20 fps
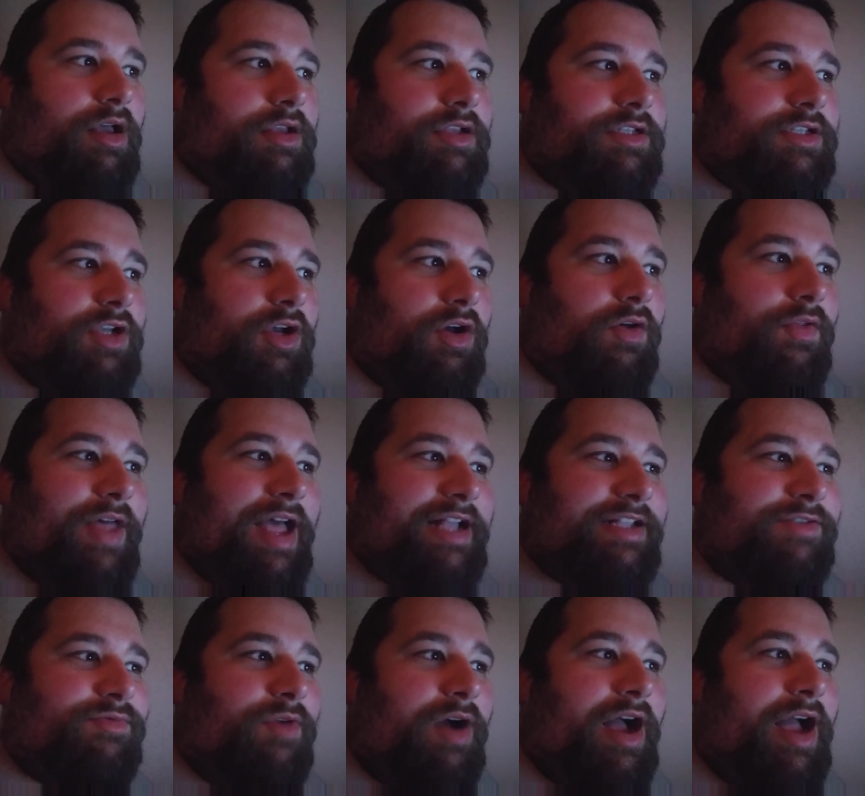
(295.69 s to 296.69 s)
So
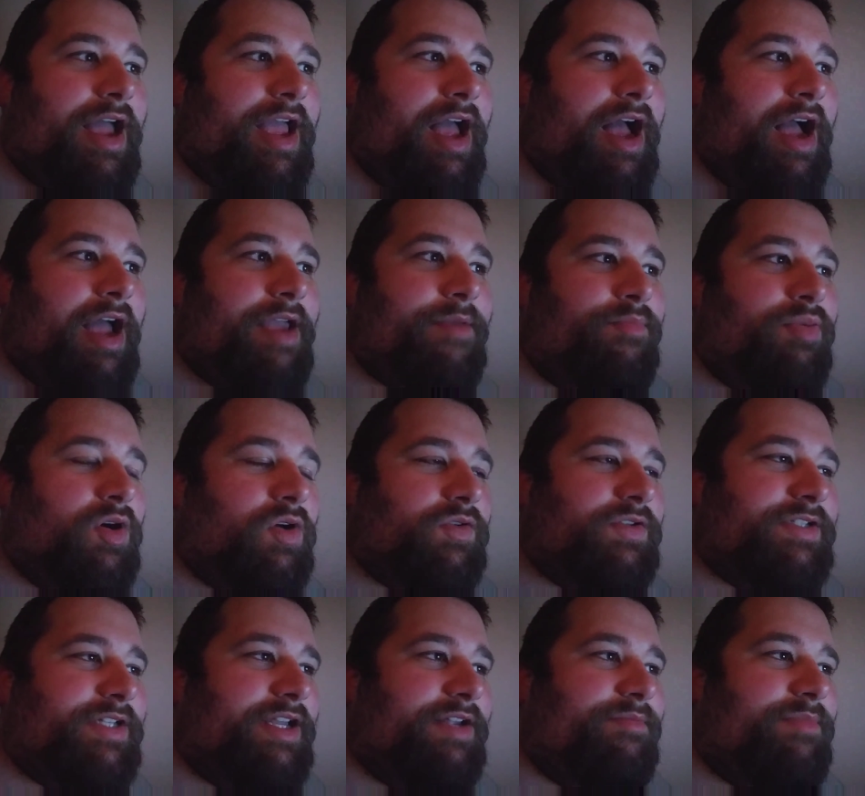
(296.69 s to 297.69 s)
that's why I
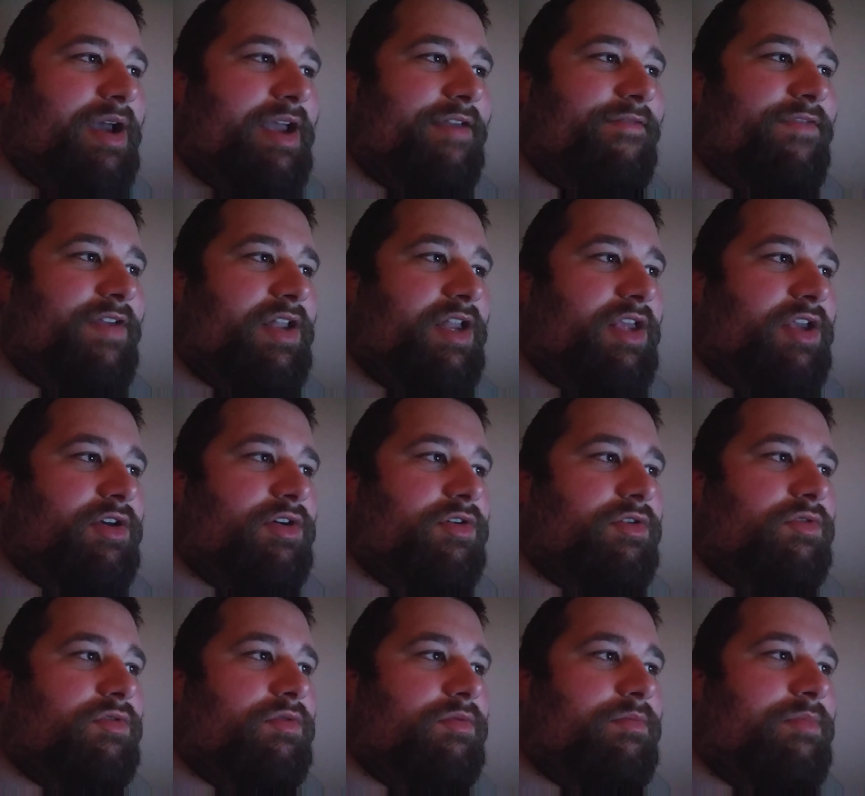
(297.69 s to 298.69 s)
posted my
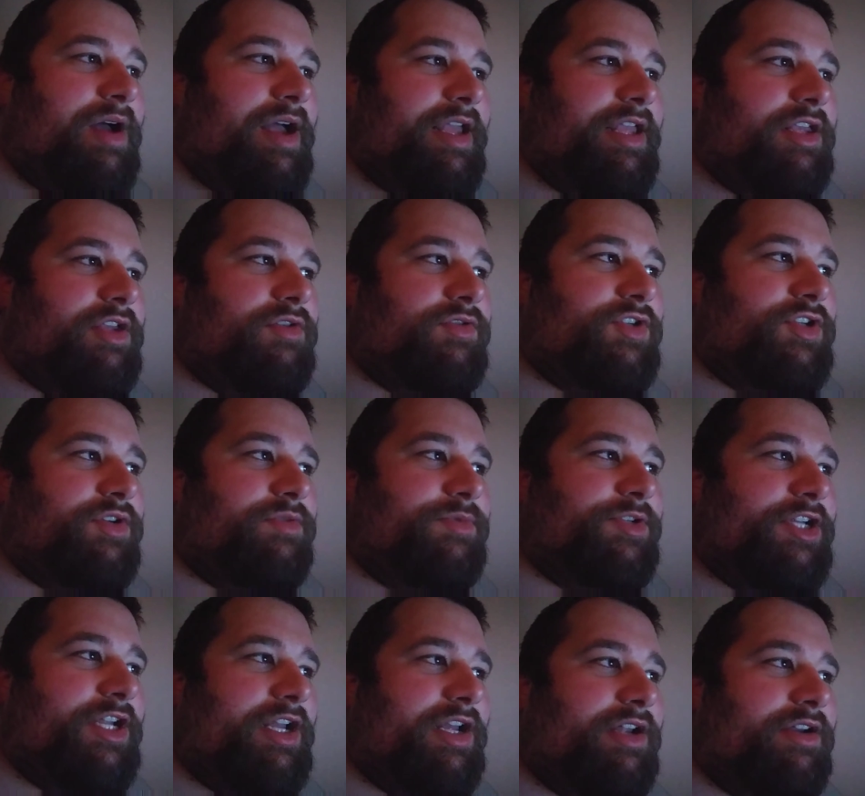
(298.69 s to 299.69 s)
YouTube
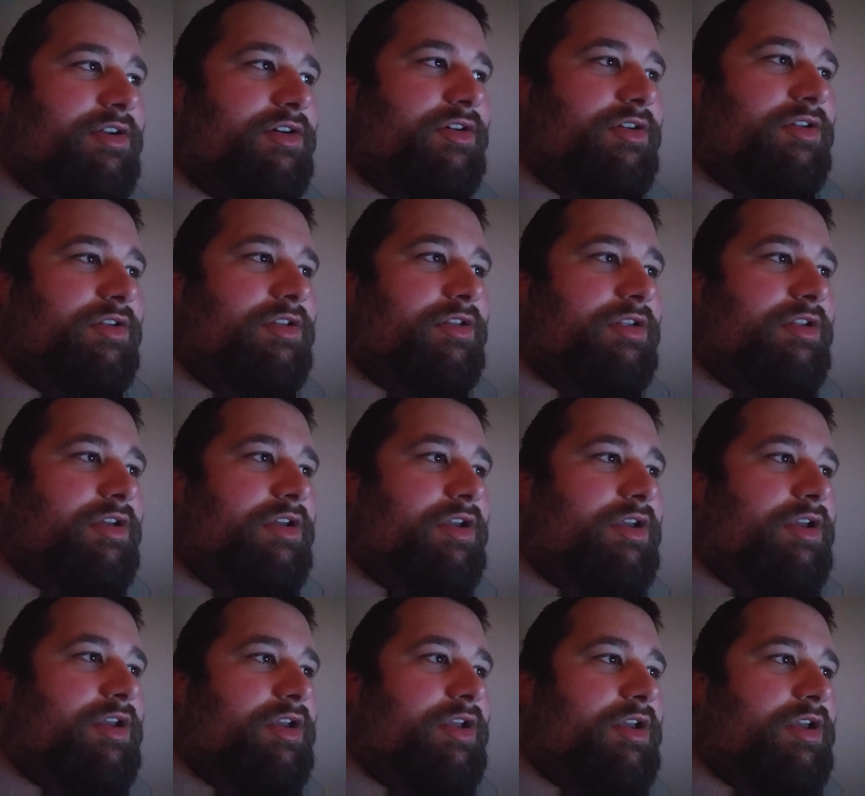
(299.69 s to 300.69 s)
channel
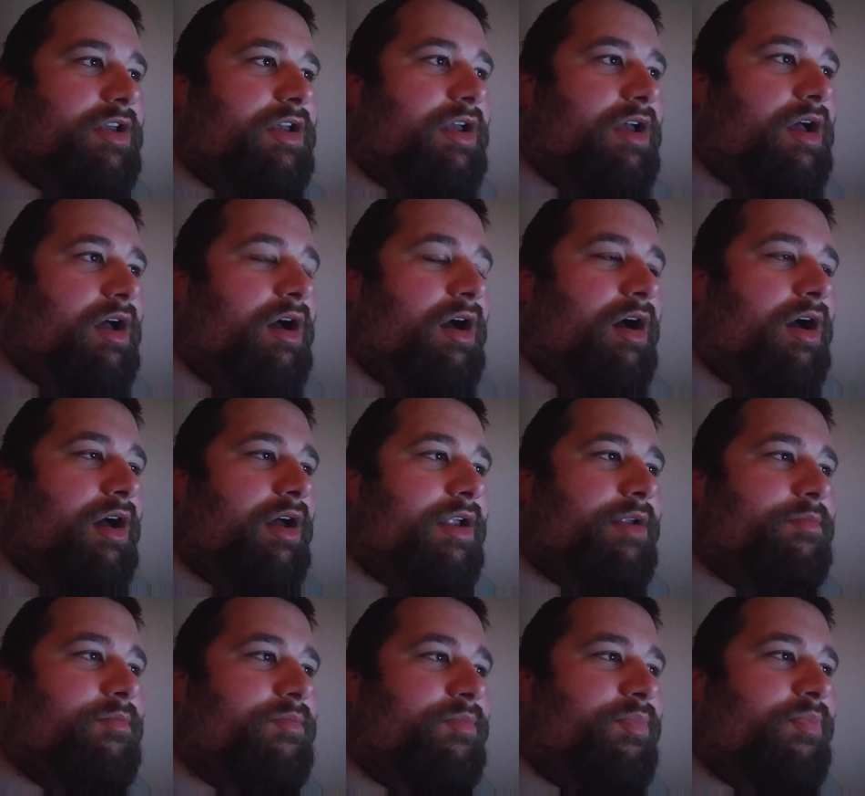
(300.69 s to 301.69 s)

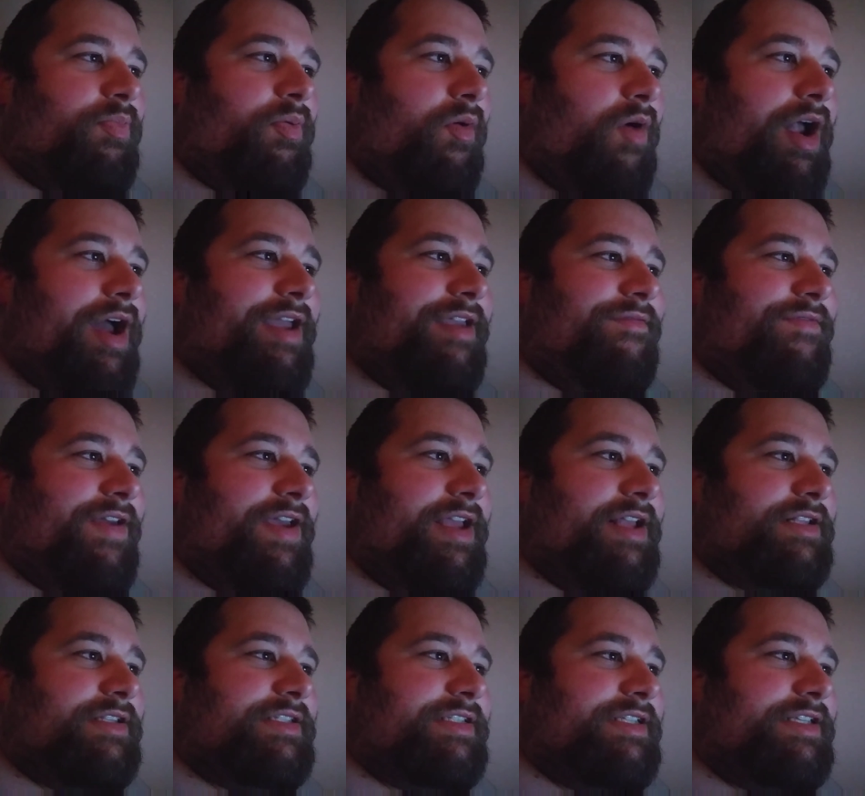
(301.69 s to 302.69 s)
on
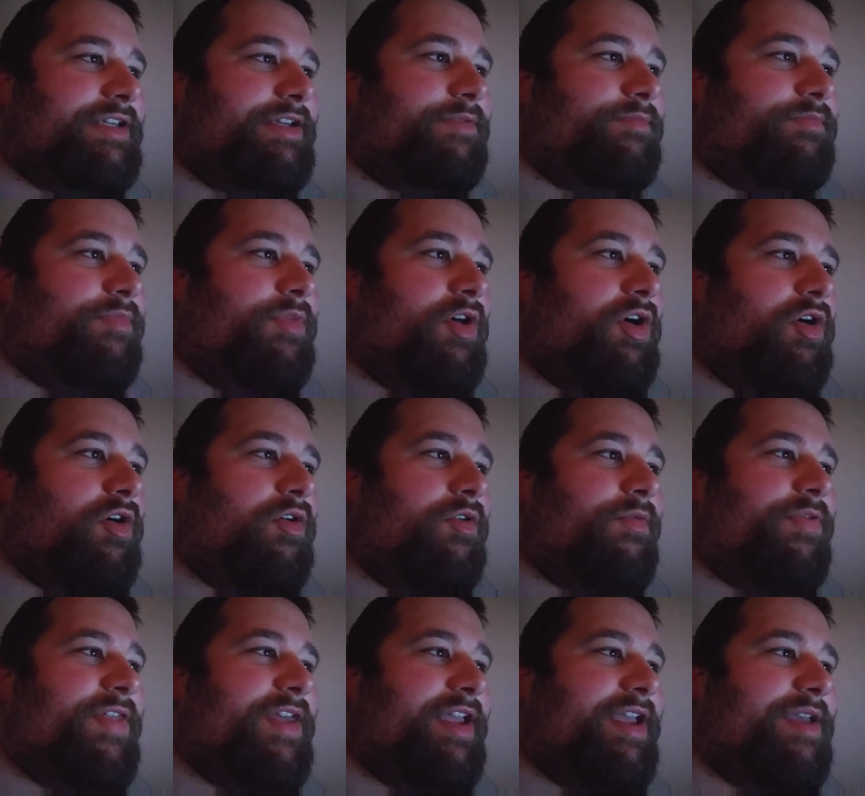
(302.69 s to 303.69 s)
private, though
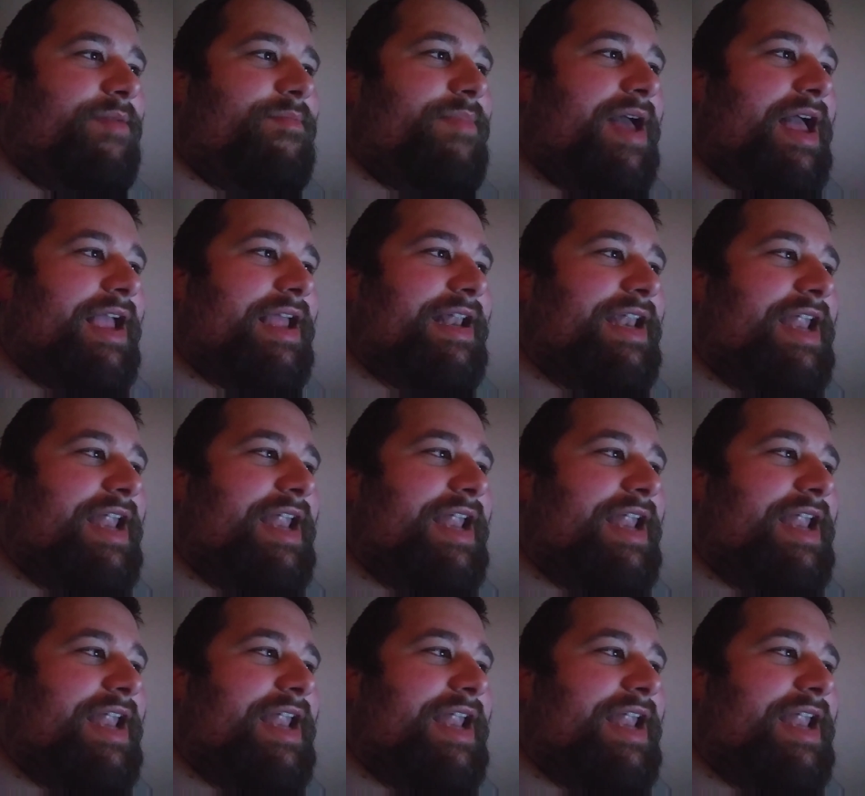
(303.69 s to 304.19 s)
thinking back